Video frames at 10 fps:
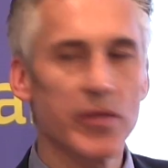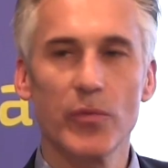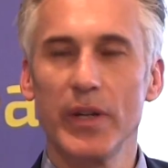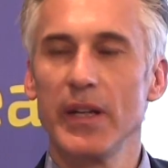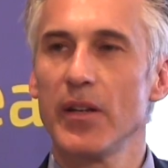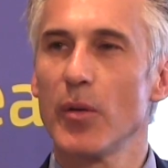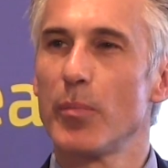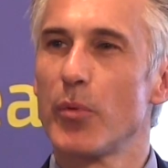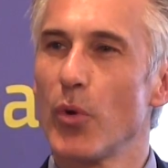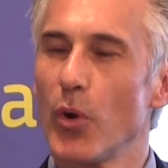we need a
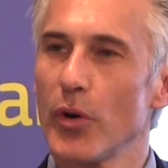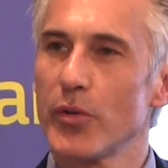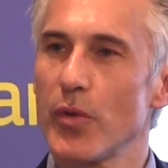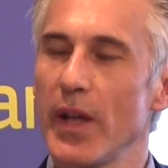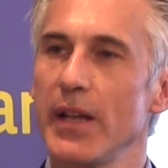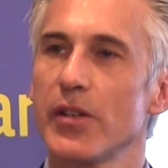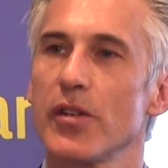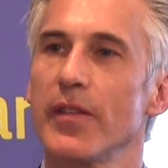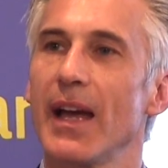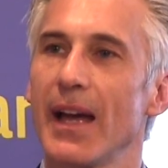broad
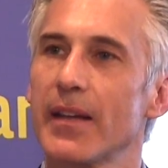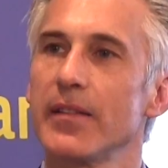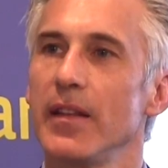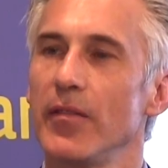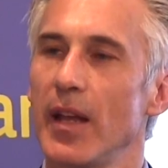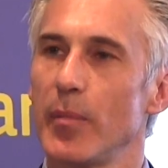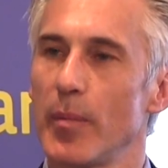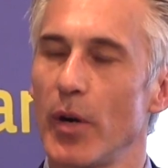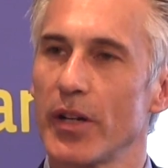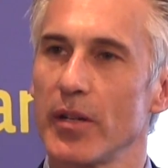range of active
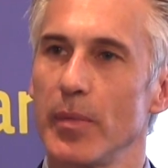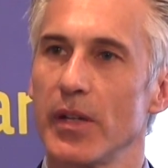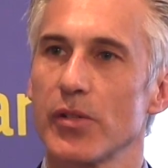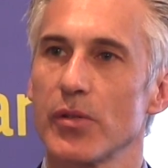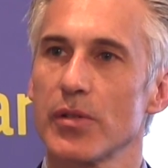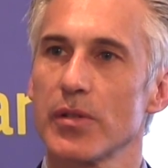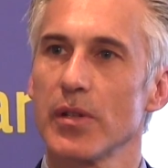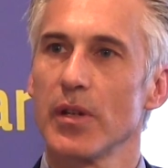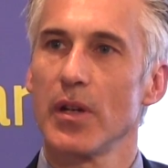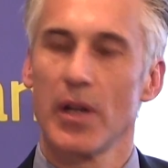labor market measures.
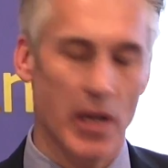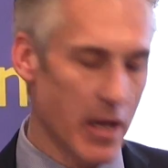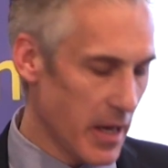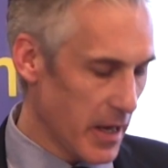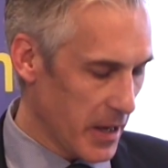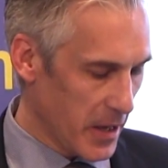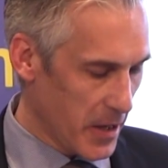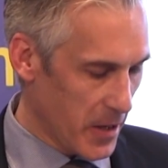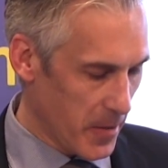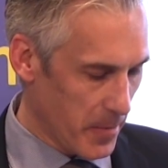
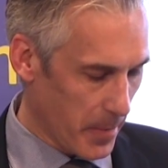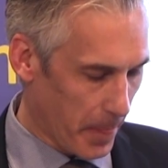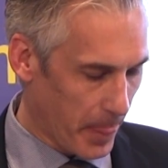And